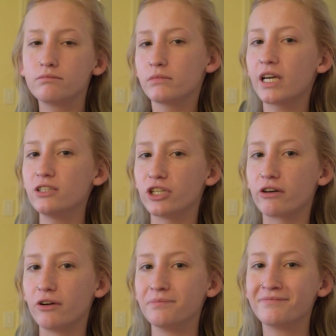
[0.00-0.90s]
yeah, in
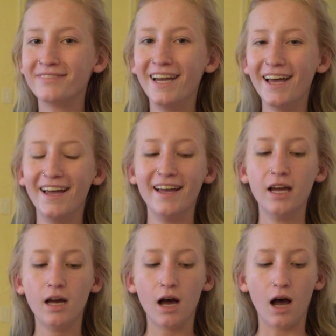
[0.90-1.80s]
general,
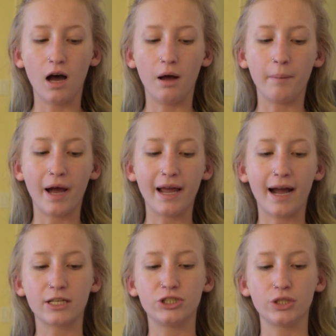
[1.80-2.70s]
I
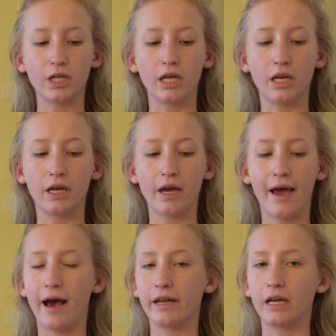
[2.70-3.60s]
actually
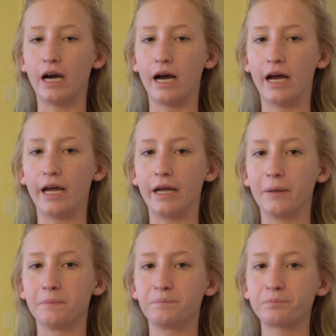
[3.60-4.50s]
had a
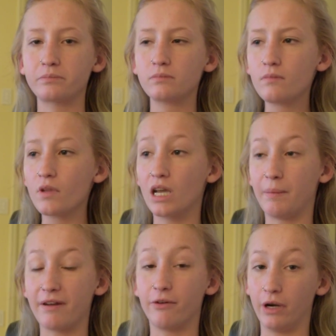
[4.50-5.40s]
guy get
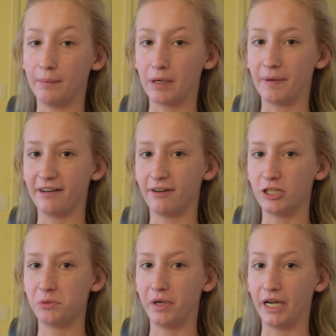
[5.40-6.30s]
my phone number my
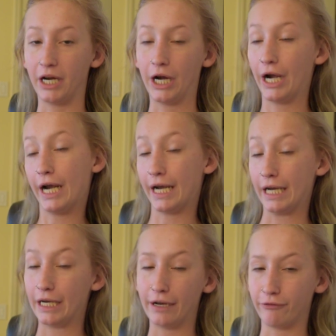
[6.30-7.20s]
freshman year, and
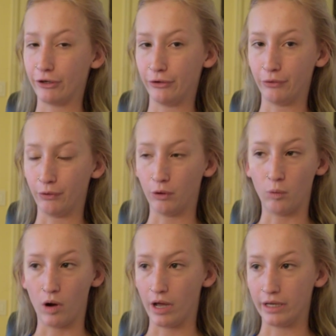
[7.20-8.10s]
I never knew who it
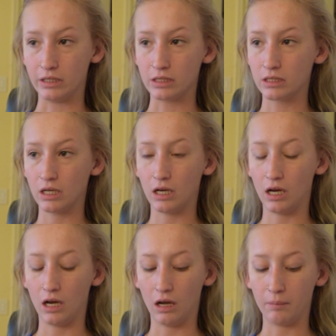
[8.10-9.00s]
was.
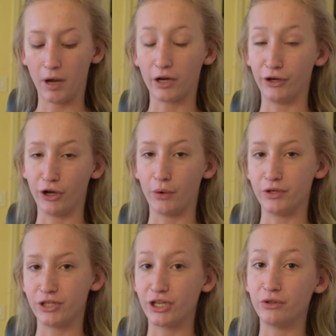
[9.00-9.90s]
I'm not going to go
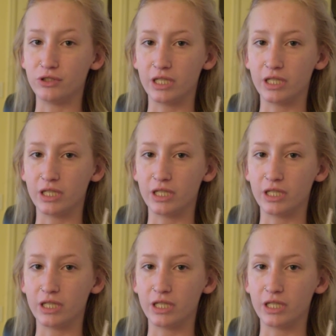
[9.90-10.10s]
into huge